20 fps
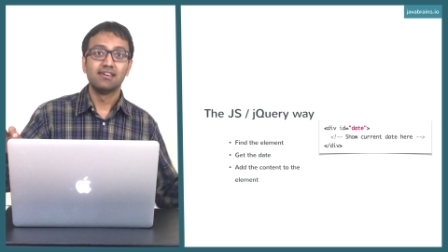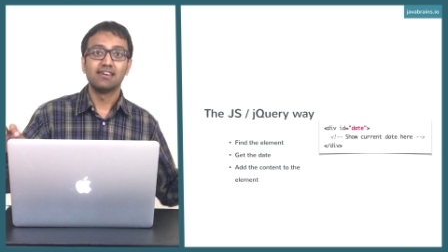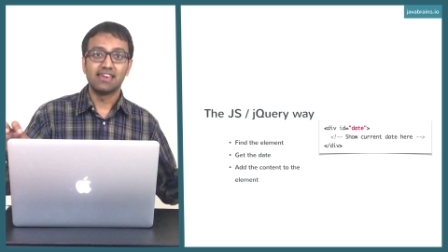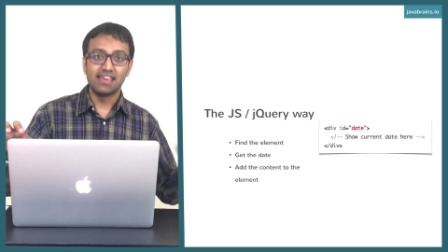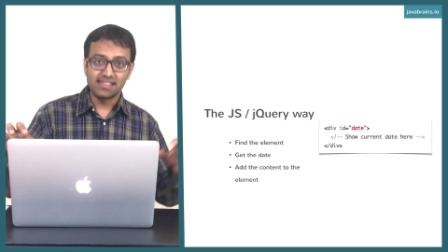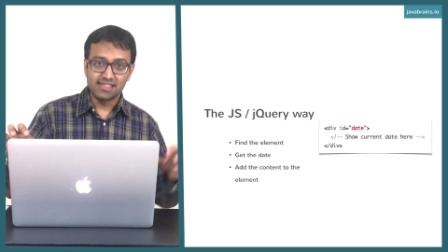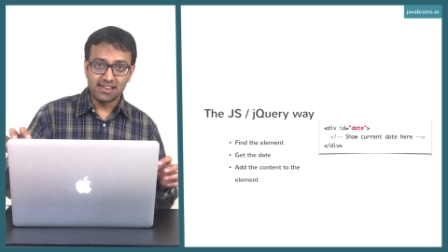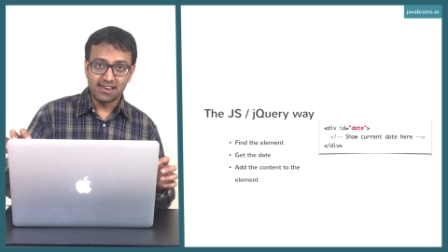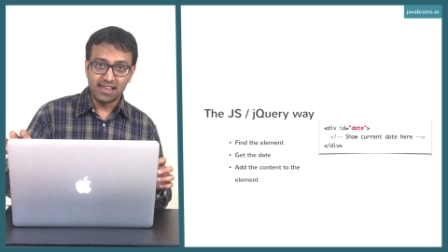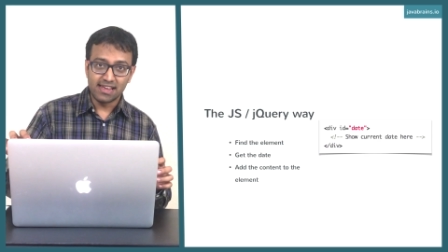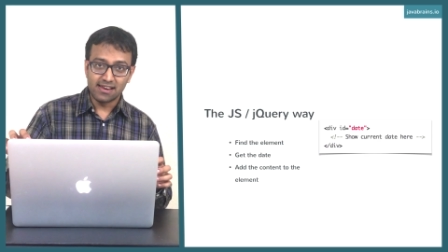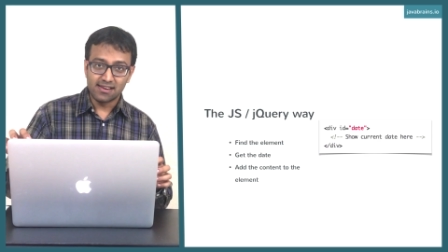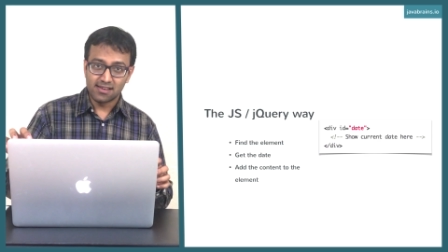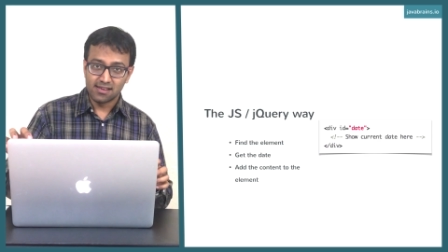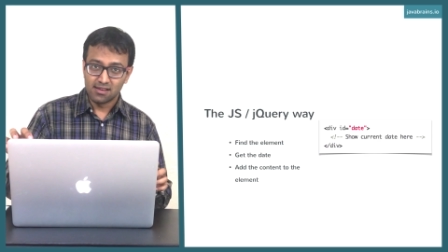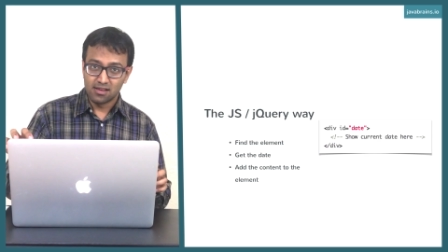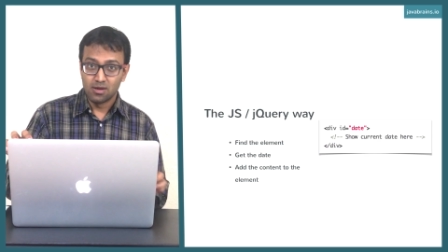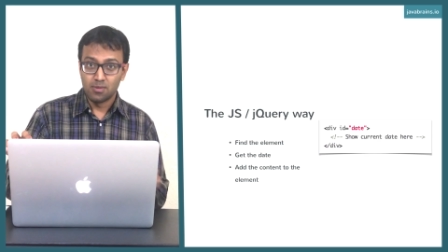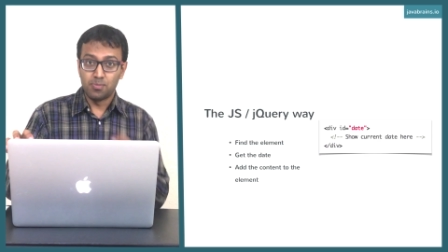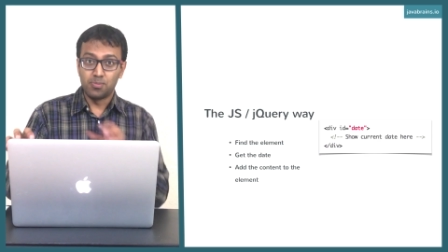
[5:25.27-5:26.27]
get the
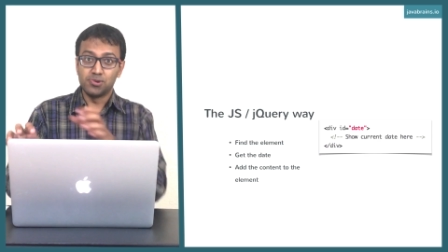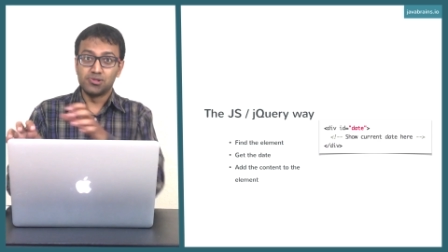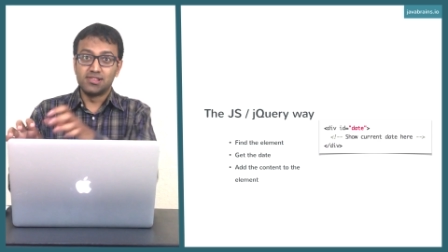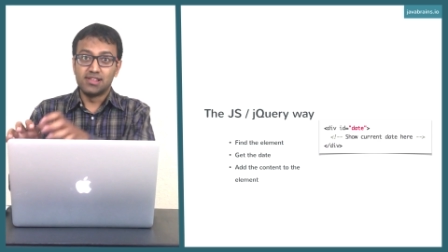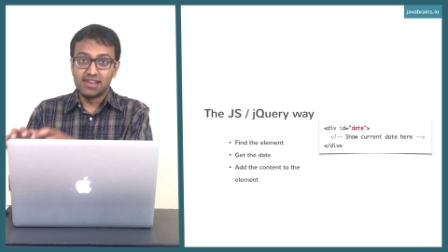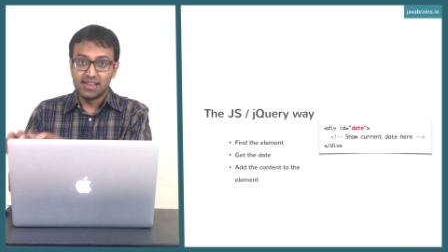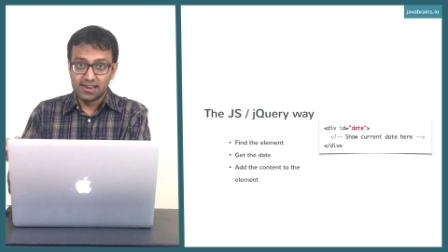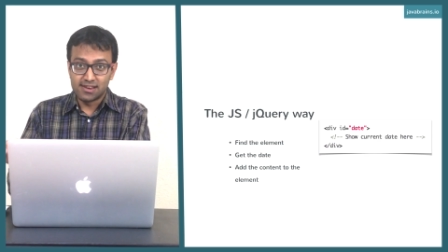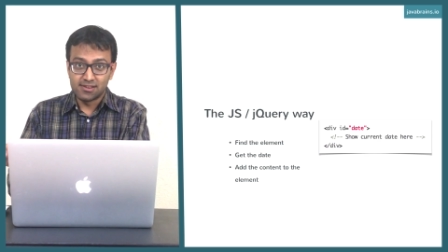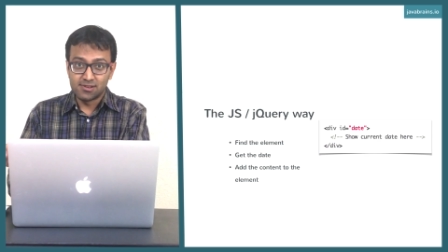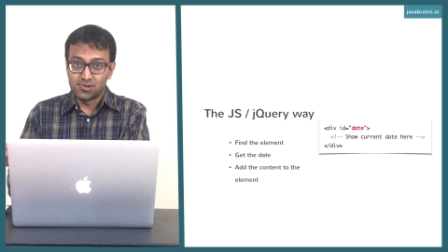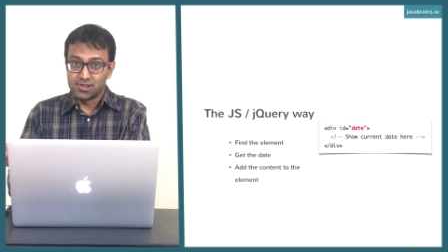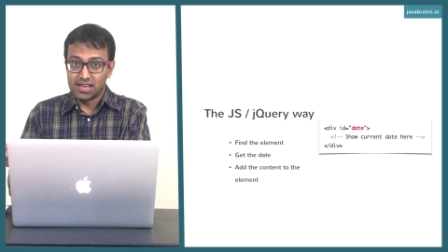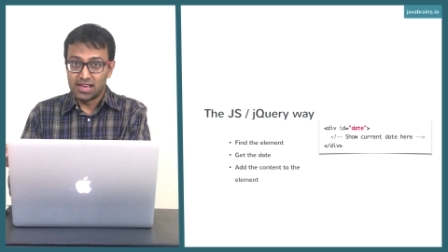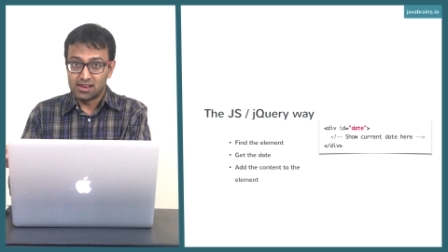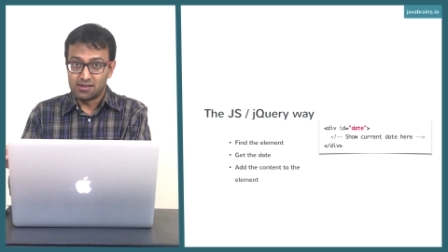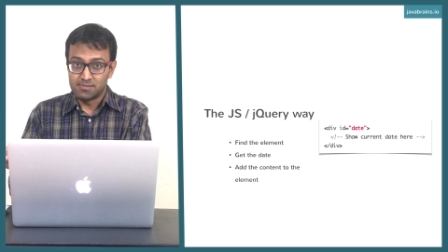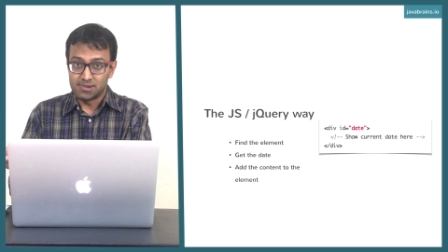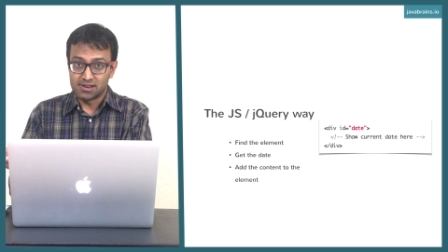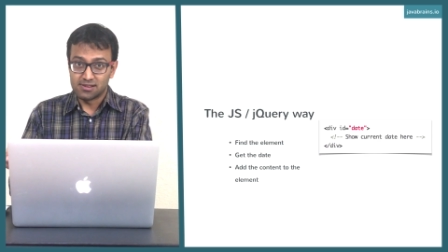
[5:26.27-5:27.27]
date, put the date into the
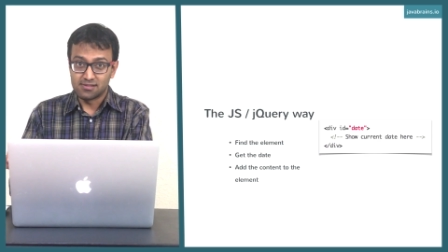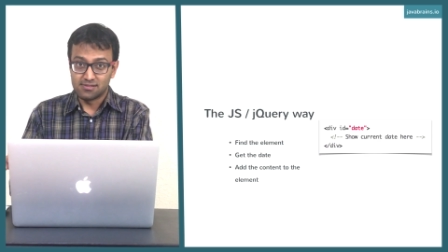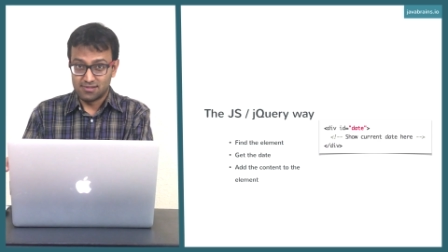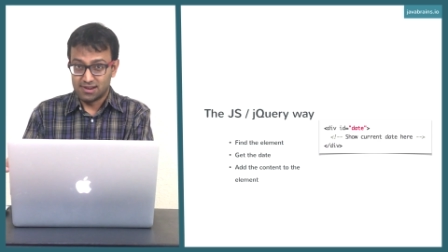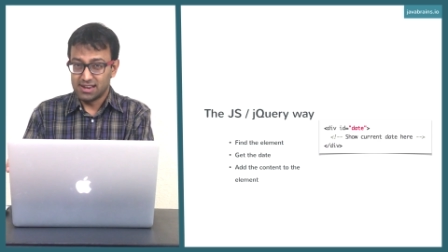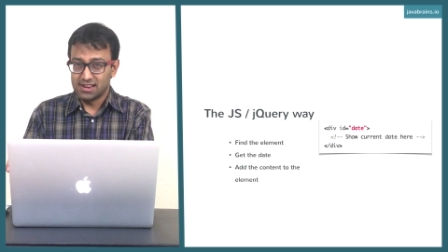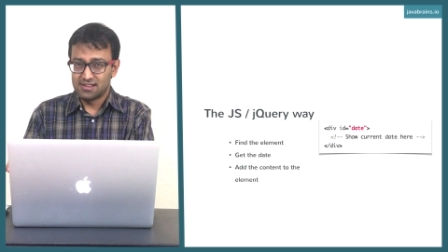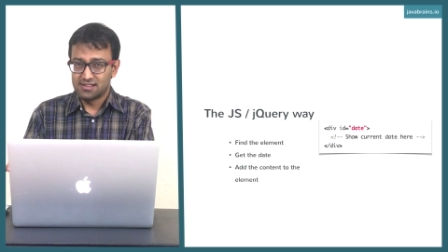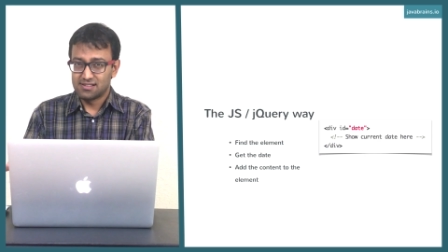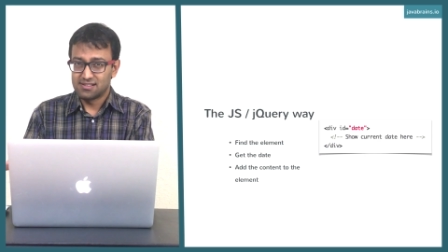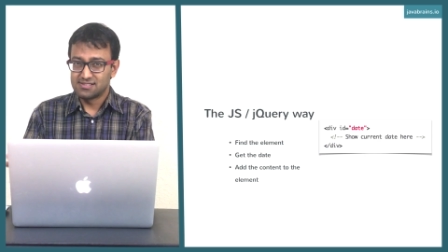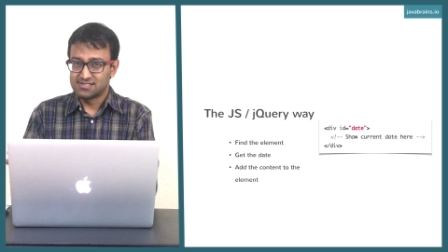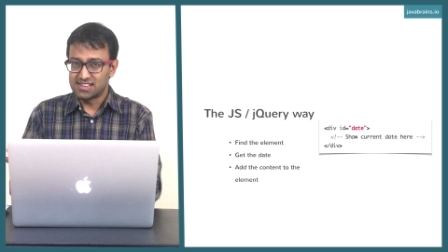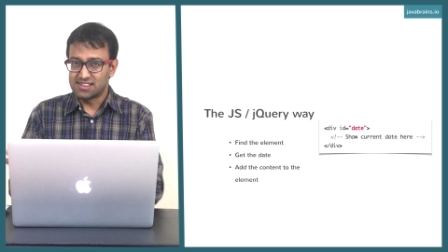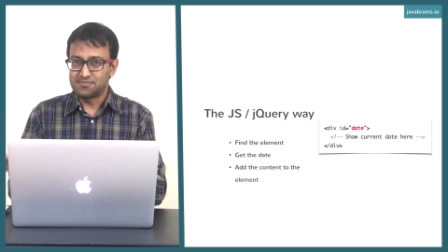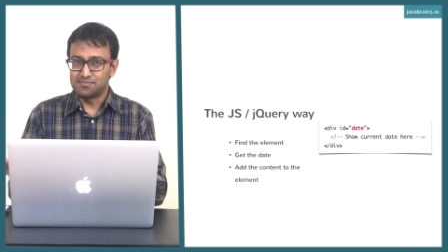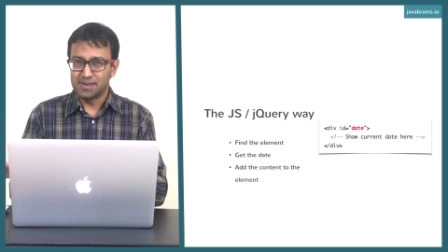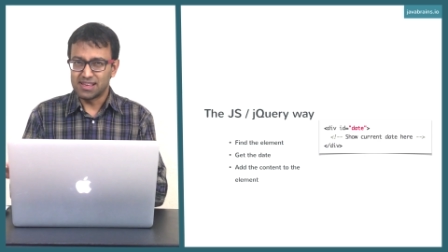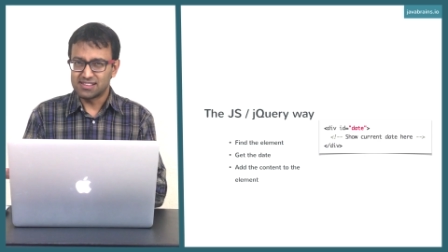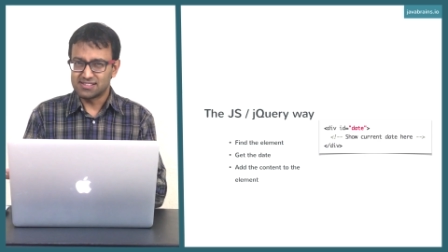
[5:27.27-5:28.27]
element, right? Does
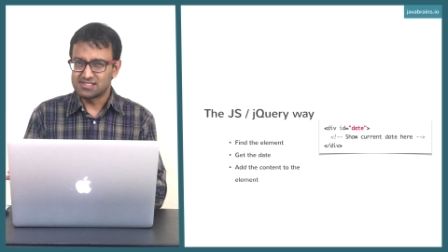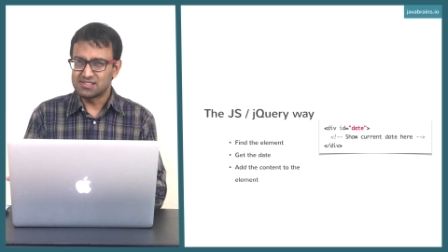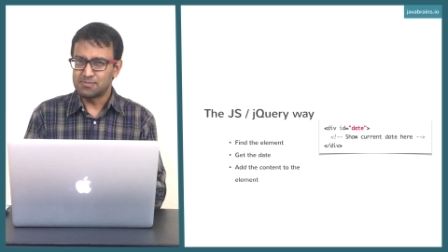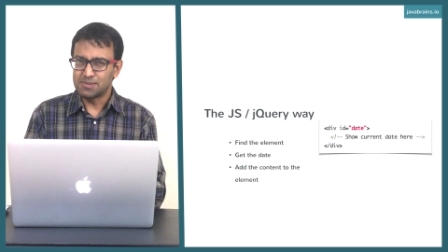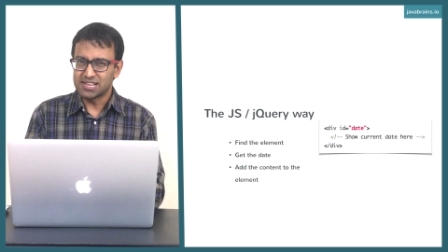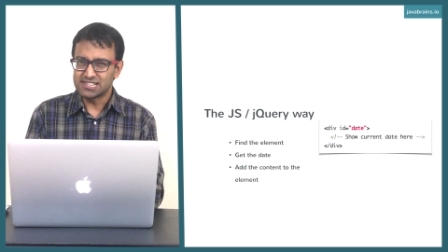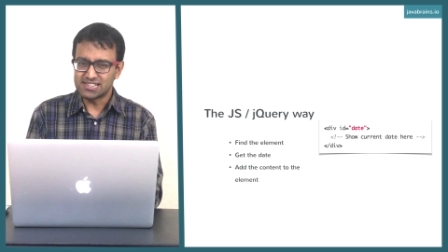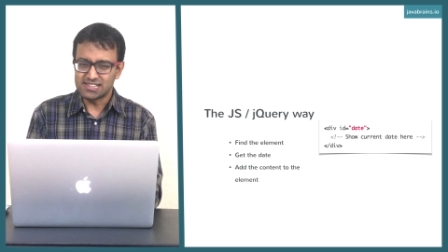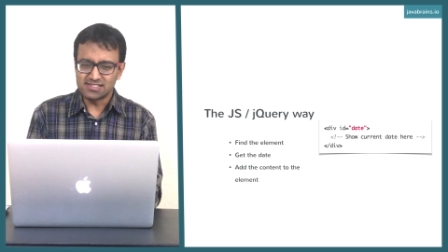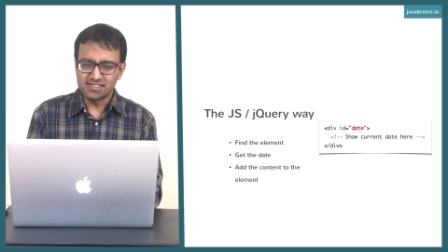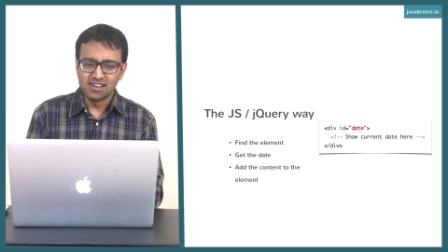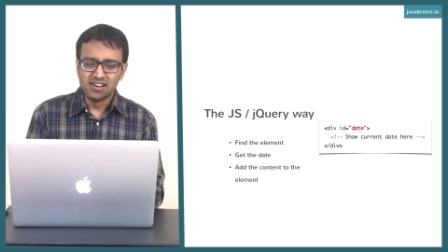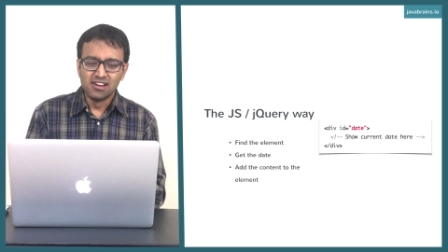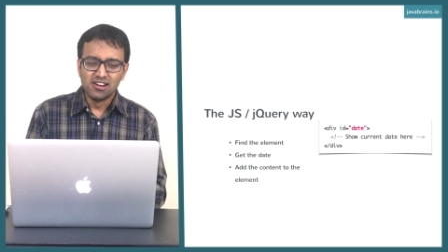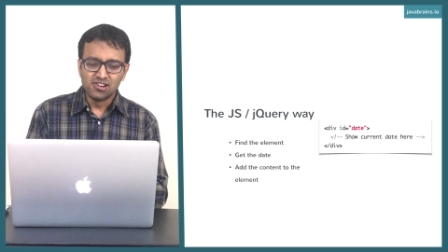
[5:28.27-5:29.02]
that make, does that make sense?